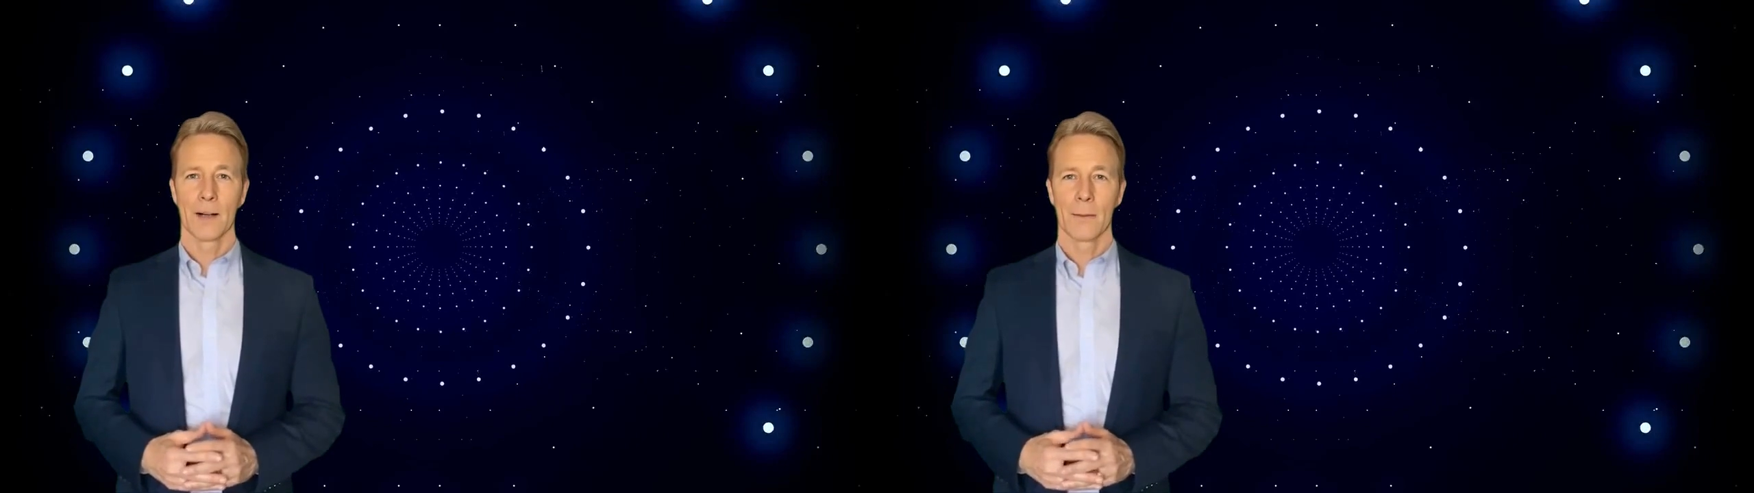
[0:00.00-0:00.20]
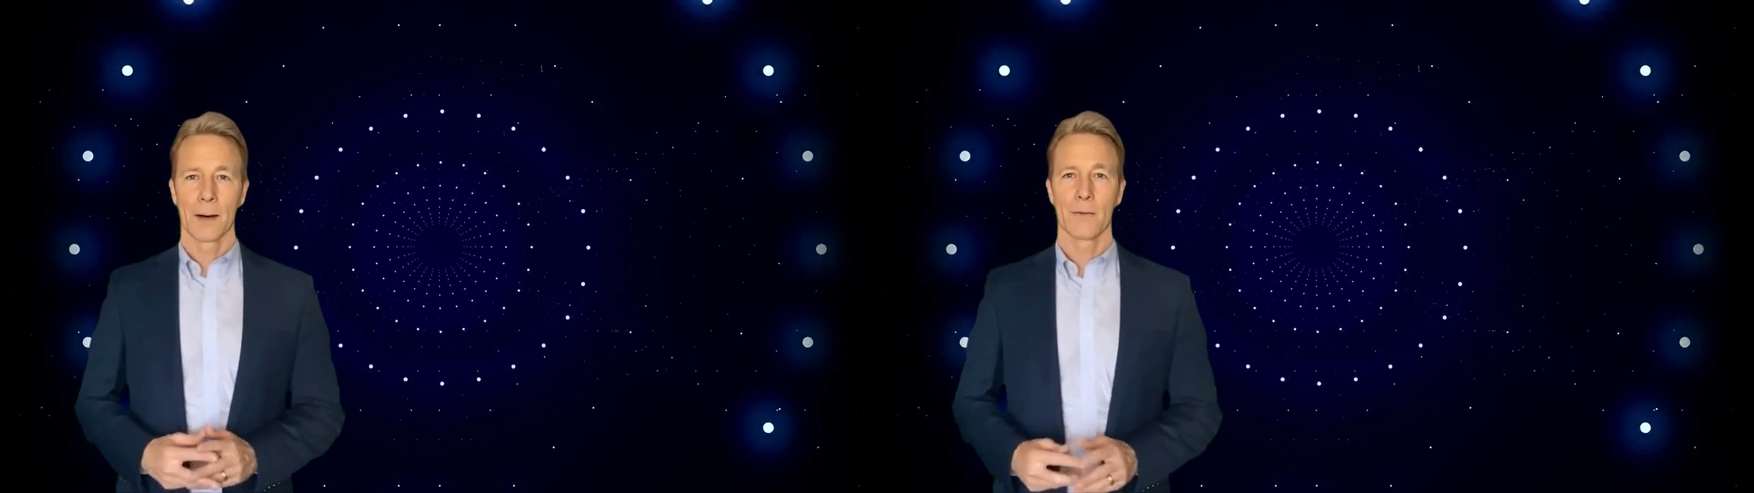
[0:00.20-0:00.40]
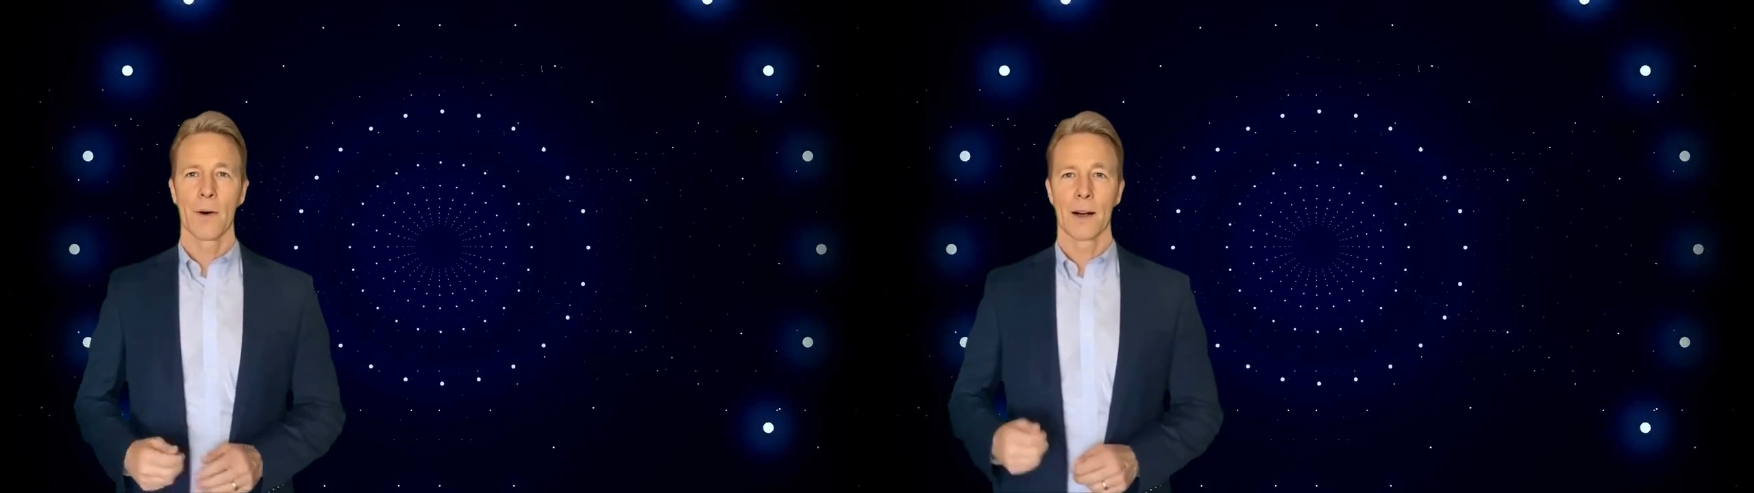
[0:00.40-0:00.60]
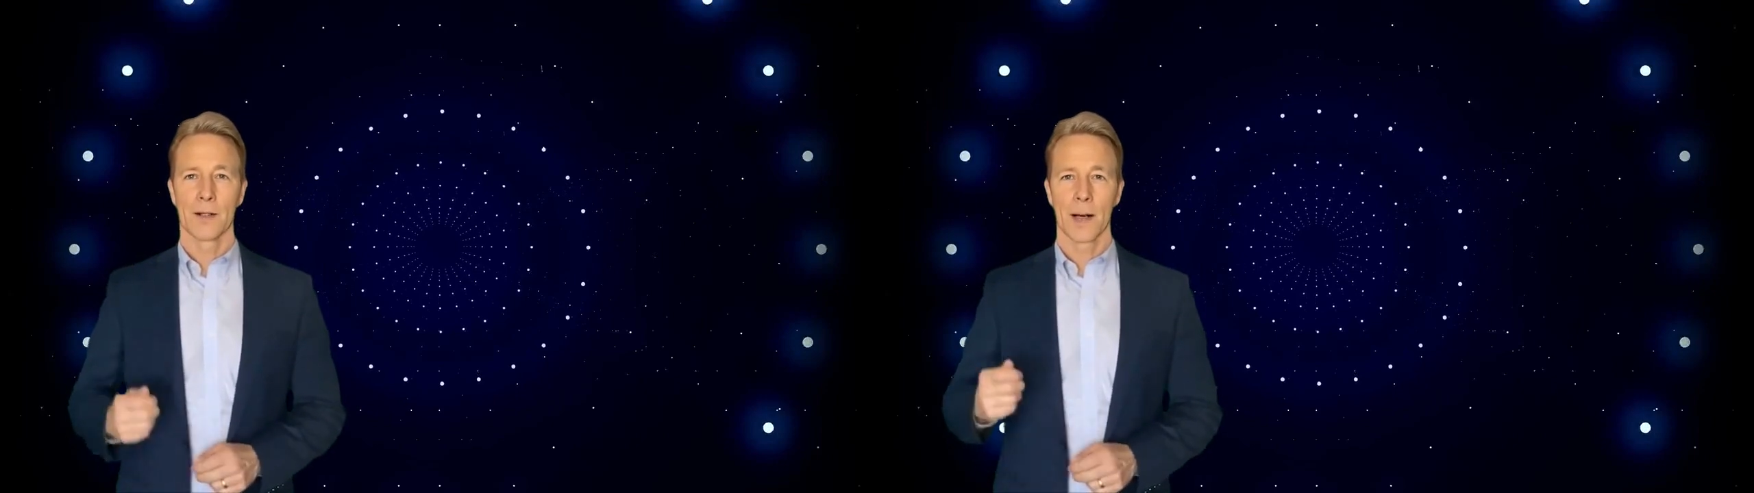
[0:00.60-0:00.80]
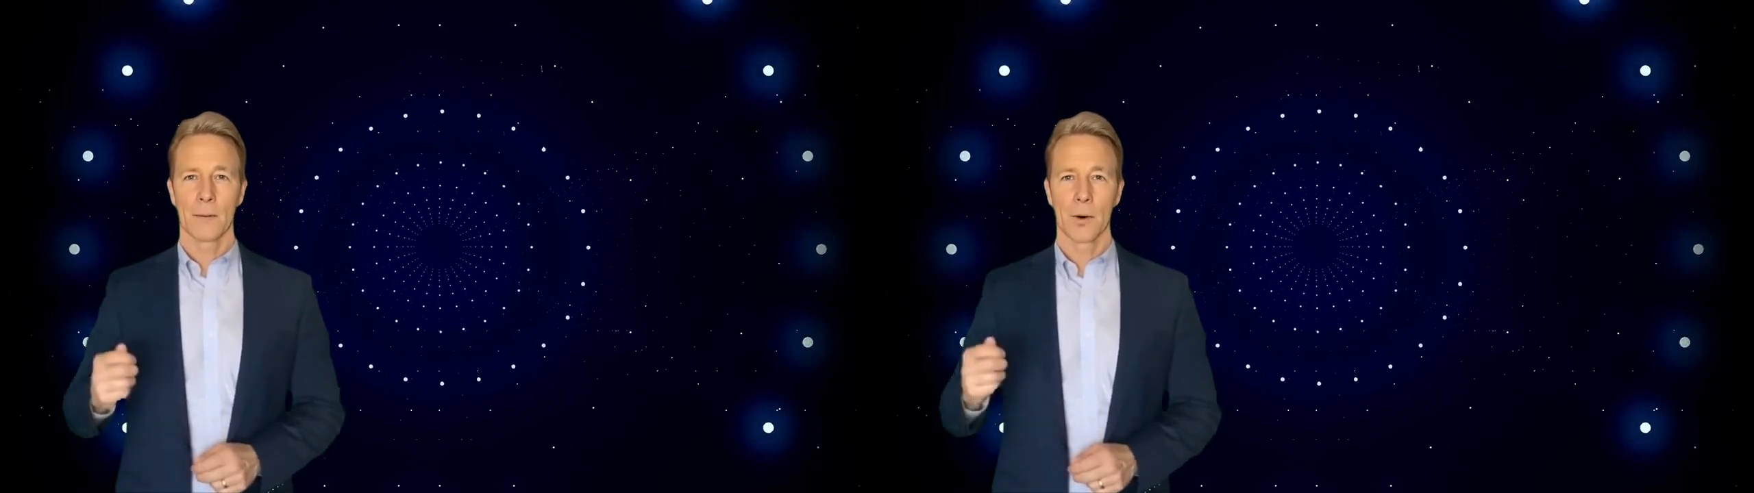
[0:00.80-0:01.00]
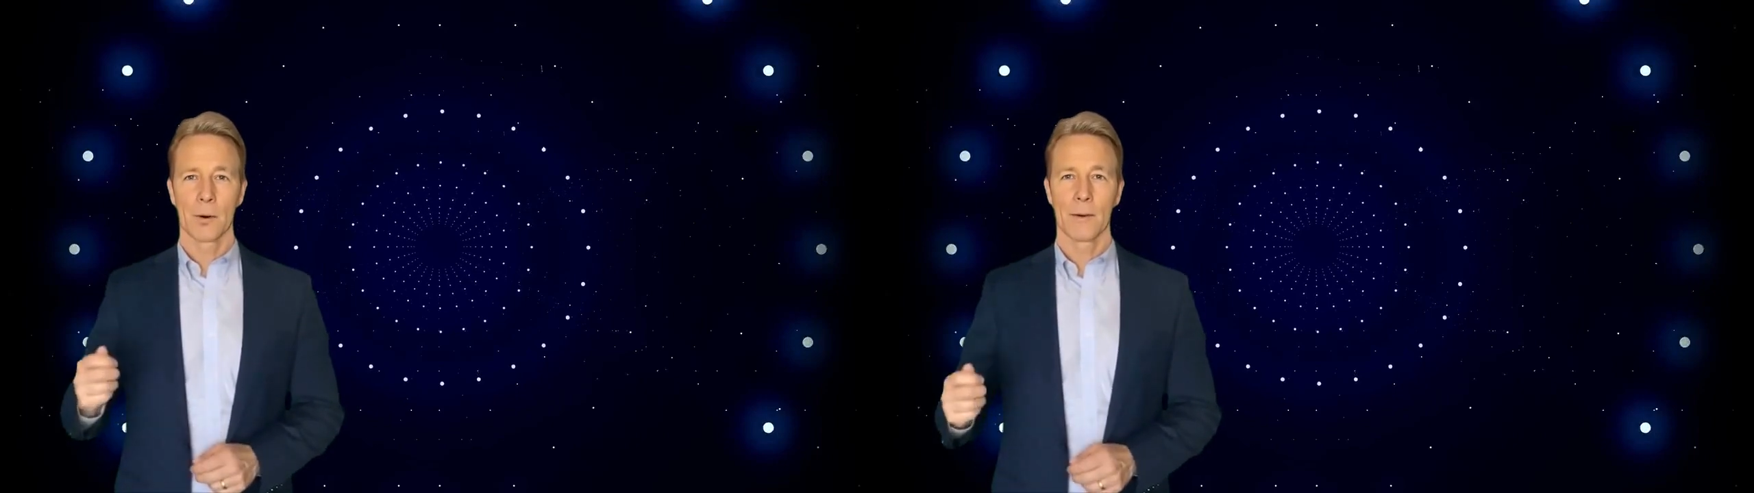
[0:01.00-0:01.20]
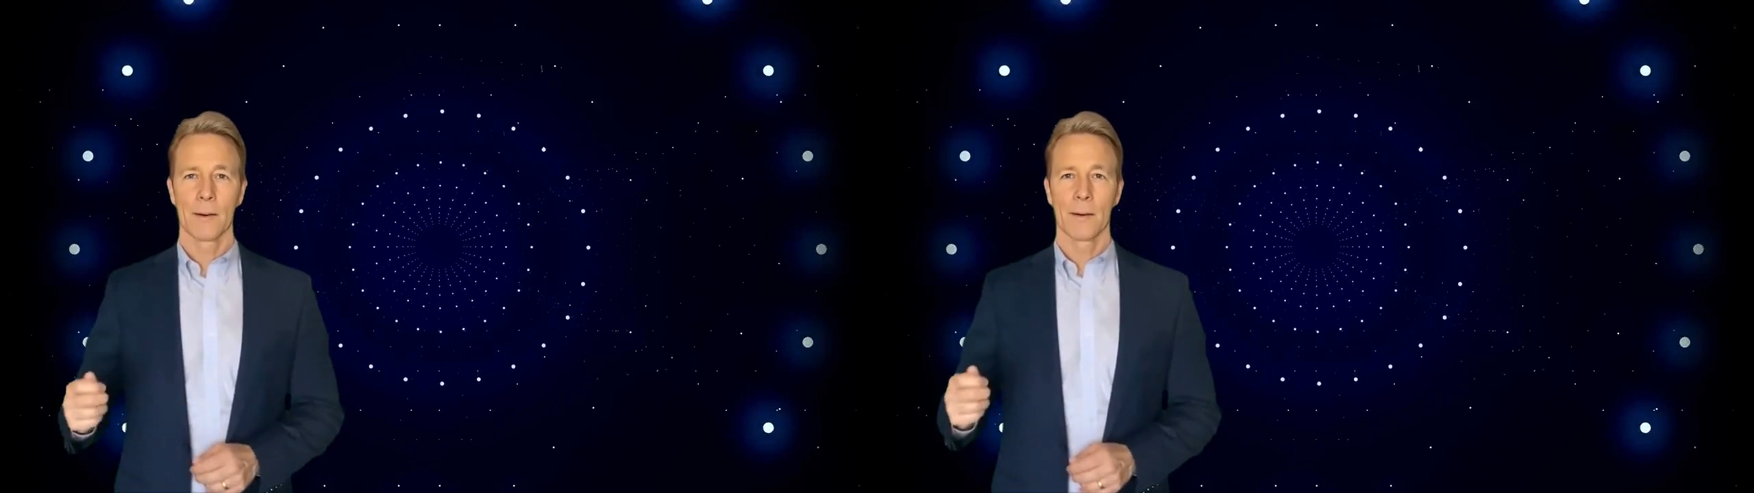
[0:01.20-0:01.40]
given price level.